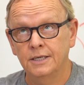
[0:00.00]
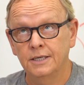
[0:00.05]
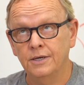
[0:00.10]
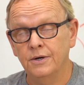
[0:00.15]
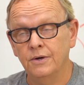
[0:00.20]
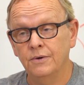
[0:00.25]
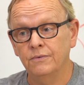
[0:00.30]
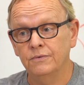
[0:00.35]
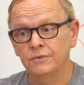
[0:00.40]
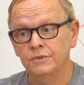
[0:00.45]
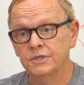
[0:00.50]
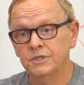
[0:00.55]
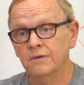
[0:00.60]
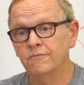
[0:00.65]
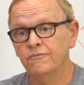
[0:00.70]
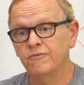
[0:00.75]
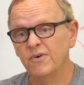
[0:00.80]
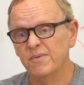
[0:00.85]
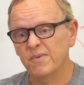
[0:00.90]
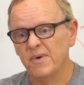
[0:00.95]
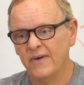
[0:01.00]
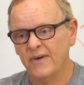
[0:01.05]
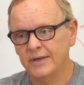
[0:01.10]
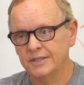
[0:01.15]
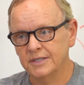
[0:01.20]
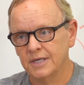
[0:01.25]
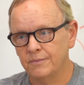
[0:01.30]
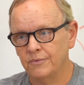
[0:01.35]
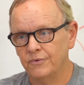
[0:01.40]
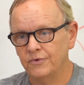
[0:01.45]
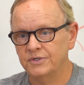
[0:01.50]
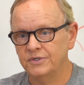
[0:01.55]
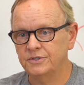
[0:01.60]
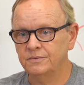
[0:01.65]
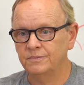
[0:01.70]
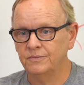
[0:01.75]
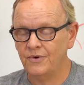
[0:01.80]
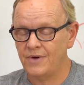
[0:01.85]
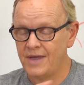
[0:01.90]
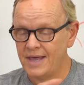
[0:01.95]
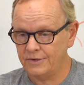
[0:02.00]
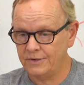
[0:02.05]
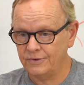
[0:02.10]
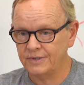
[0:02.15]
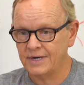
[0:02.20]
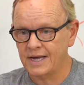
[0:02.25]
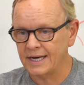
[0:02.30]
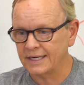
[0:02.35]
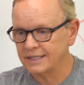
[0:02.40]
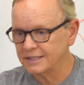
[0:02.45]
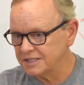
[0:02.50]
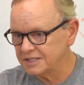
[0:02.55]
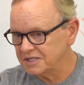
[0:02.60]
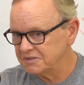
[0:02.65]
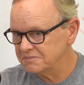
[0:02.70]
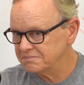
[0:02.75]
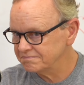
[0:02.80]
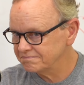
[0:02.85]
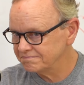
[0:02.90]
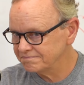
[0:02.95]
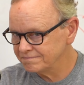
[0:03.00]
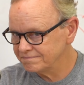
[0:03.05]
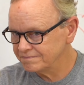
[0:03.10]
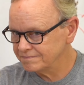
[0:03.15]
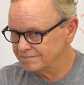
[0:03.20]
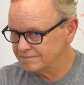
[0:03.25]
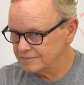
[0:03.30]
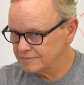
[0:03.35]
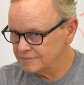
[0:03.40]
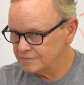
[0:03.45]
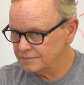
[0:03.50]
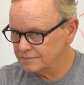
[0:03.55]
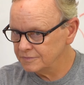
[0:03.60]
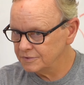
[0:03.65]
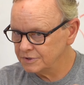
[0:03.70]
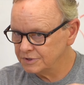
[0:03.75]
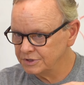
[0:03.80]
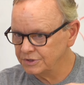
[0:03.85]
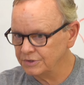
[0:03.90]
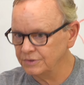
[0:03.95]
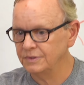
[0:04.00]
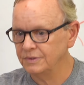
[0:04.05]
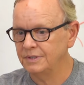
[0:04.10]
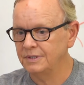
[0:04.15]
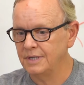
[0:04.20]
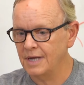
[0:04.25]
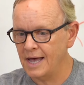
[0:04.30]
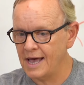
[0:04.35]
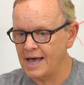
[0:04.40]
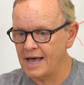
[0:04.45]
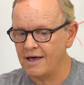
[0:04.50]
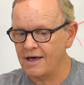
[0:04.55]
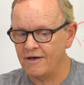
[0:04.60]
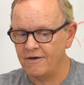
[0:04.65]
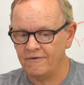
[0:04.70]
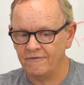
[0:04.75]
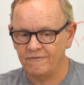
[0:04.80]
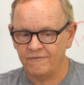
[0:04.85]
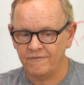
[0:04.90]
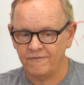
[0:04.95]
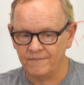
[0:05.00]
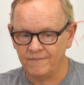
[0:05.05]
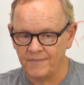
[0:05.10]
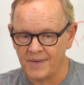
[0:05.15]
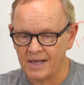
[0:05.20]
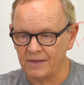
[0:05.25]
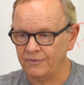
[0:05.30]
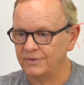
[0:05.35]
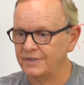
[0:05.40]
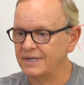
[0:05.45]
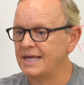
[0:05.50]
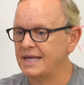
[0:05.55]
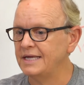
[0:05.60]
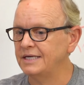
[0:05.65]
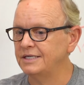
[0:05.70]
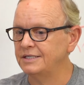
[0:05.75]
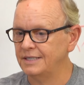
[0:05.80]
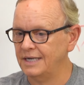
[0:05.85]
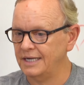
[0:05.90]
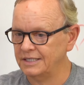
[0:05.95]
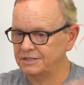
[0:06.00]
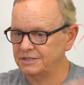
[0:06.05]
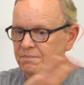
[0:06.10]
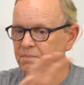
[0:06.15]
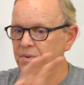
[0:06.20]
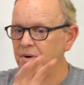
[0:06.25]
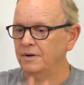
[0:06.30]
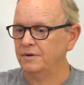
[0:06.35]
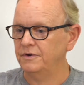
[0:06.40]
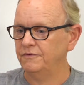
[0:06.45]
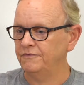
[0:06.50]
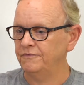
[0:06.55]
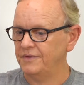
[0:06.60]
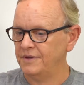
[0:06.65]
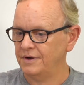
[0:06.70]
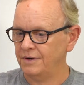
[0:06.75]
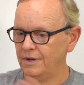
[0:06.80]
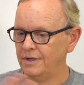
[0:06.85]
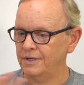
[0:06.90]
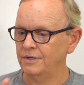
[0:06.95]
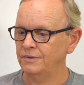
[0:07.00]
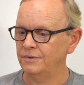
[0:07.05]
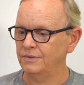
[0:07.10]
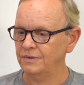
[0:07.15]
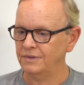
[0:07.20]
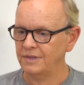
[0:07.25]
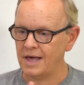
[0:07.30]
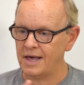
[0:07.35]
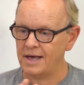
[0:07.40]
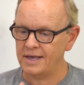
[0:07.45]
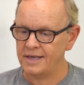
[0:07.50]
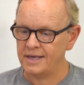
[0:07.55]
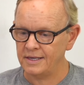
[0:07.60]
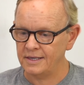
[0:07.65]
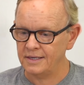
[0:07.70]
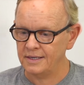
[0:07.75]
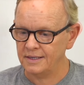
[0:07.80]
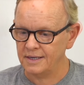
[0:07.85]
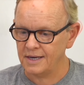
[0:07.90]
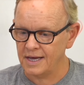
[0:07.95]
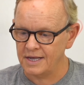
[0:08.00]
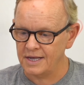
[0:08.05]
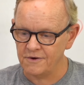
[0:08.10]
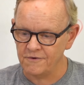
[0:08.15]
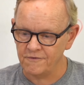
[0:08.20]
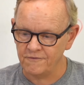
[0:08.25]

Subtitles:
some form of isomerism or heterotaxy should have malrotation as part of their underlying kind of